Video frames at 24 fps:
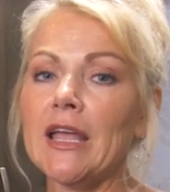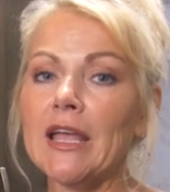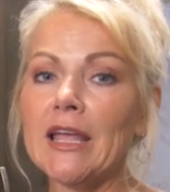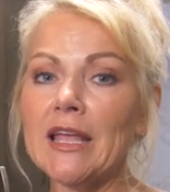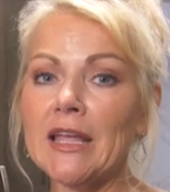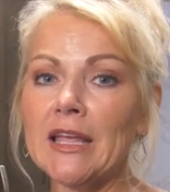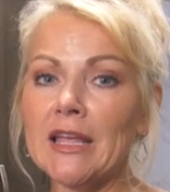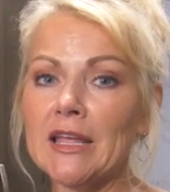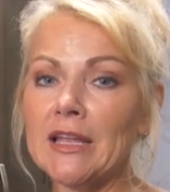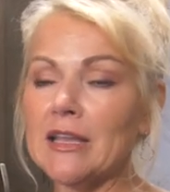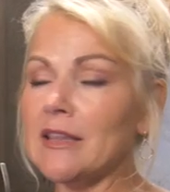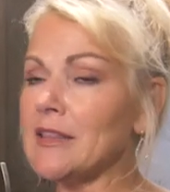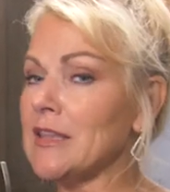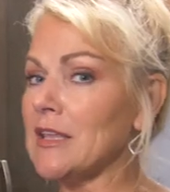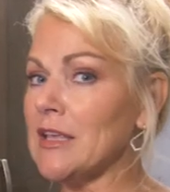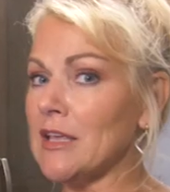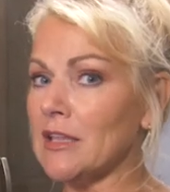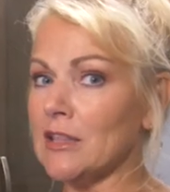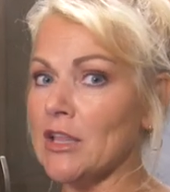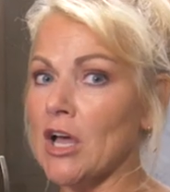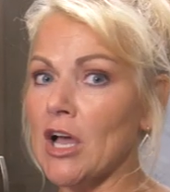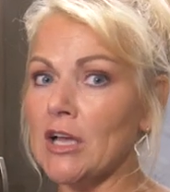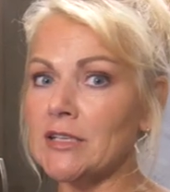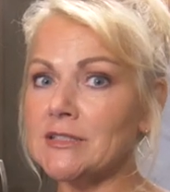In the
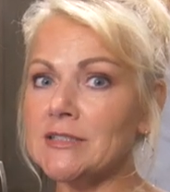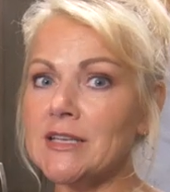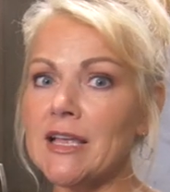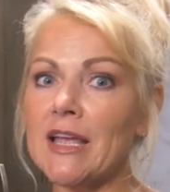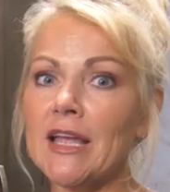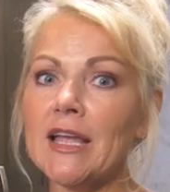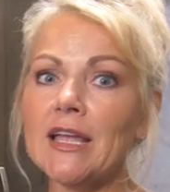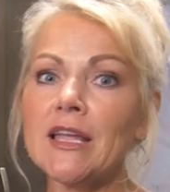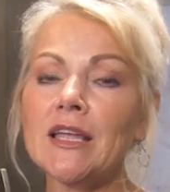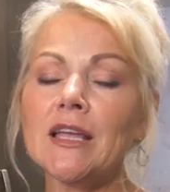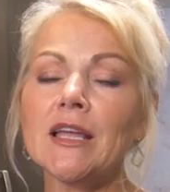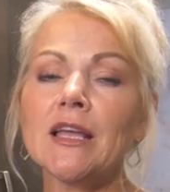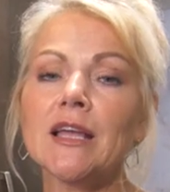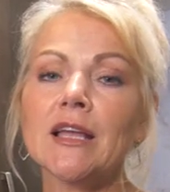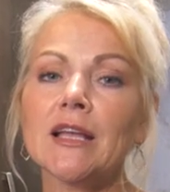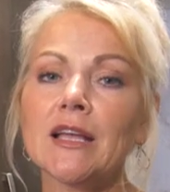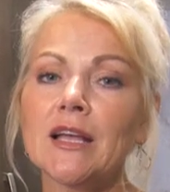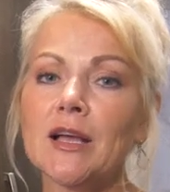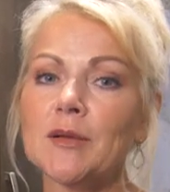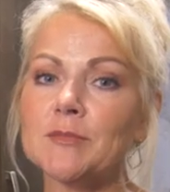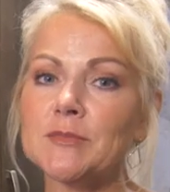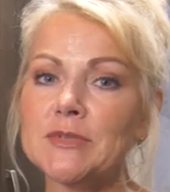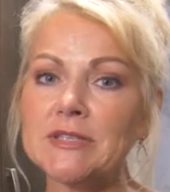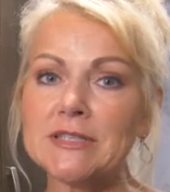Alante
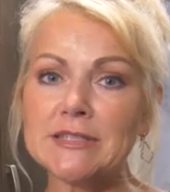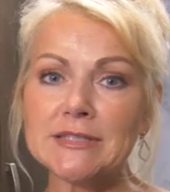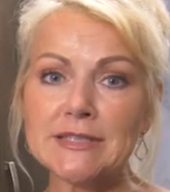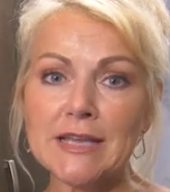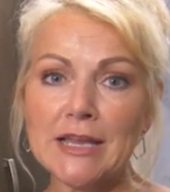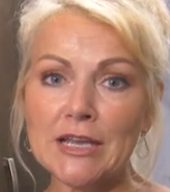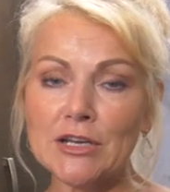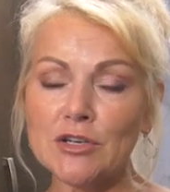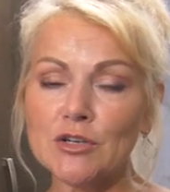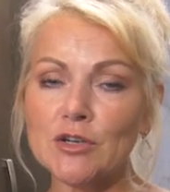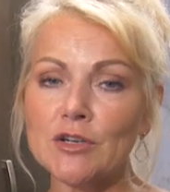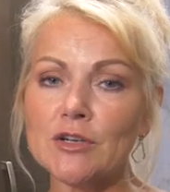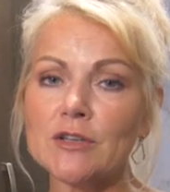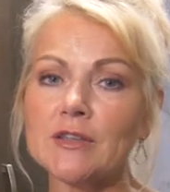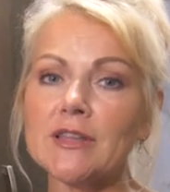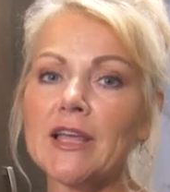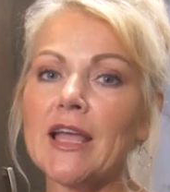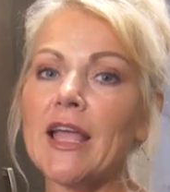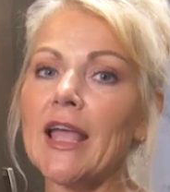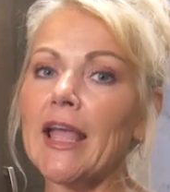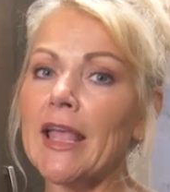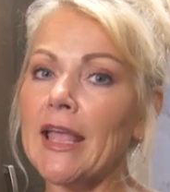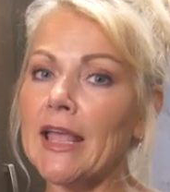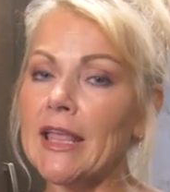comes standard
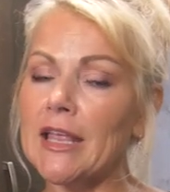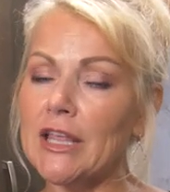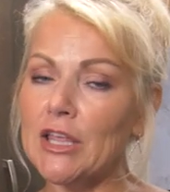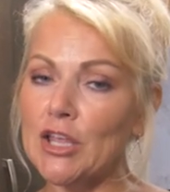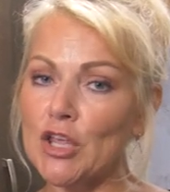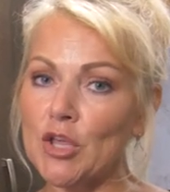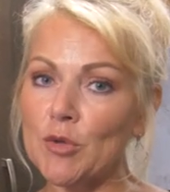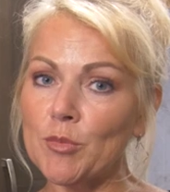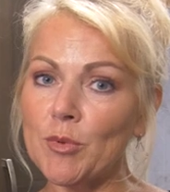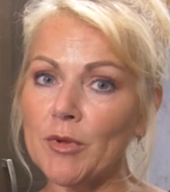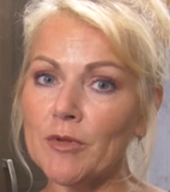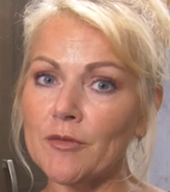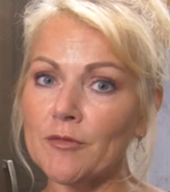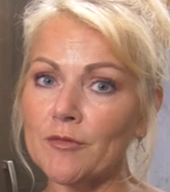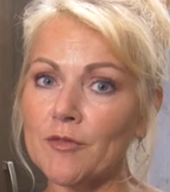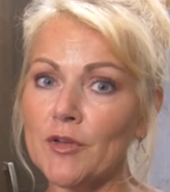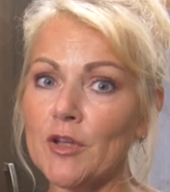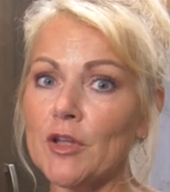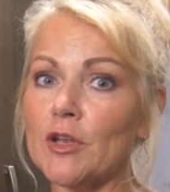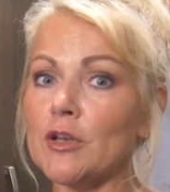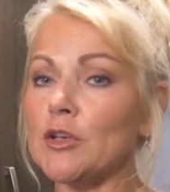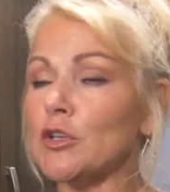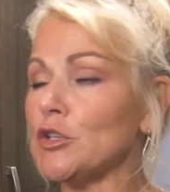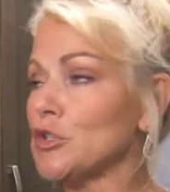the 8 cubic
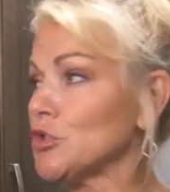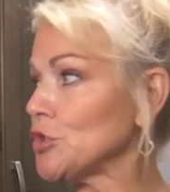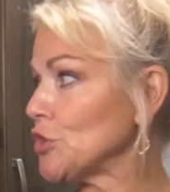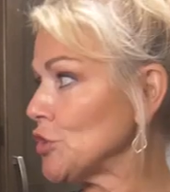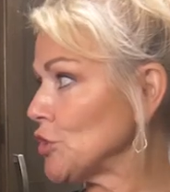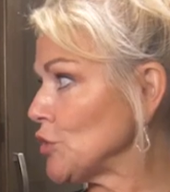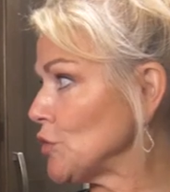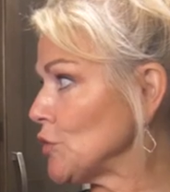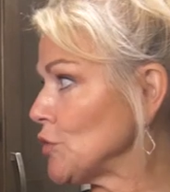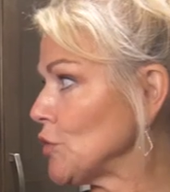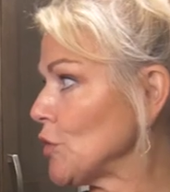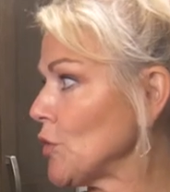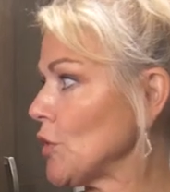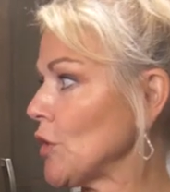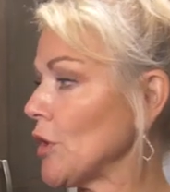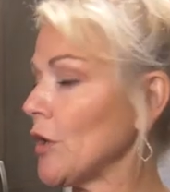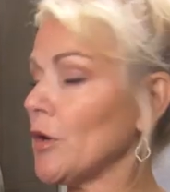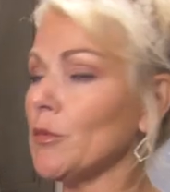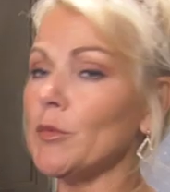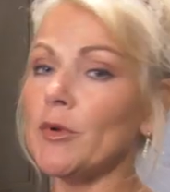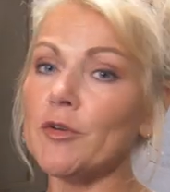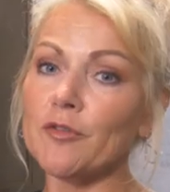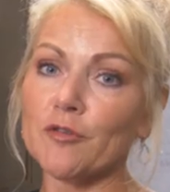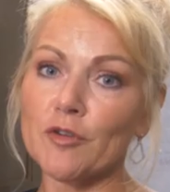foot
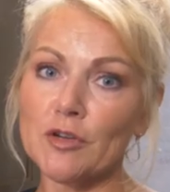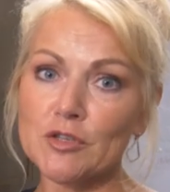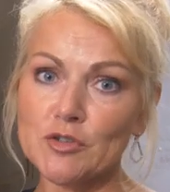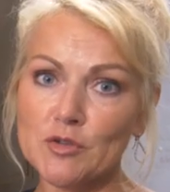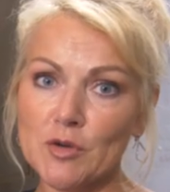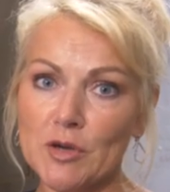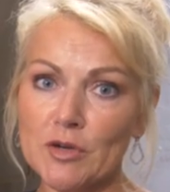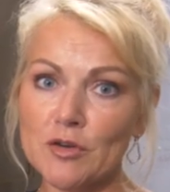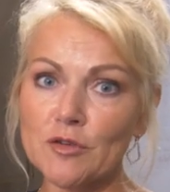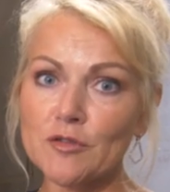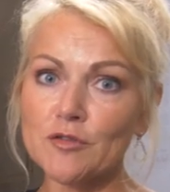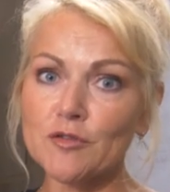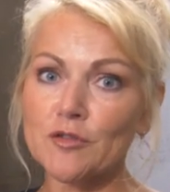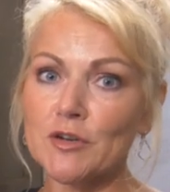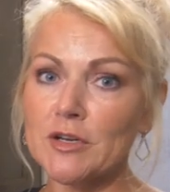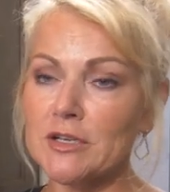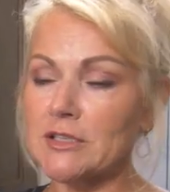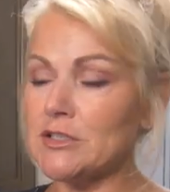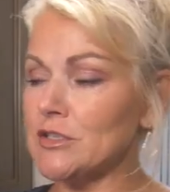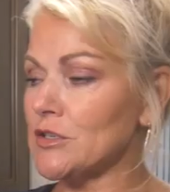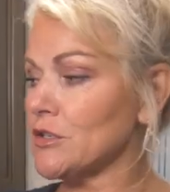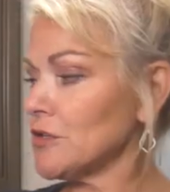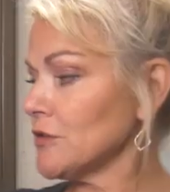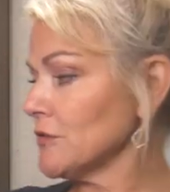2-door refrigerator
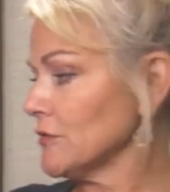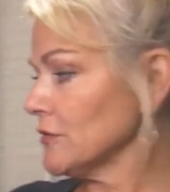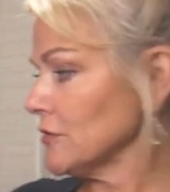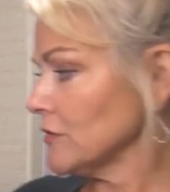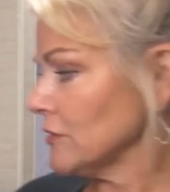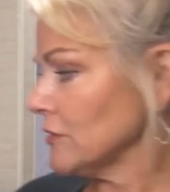freezer.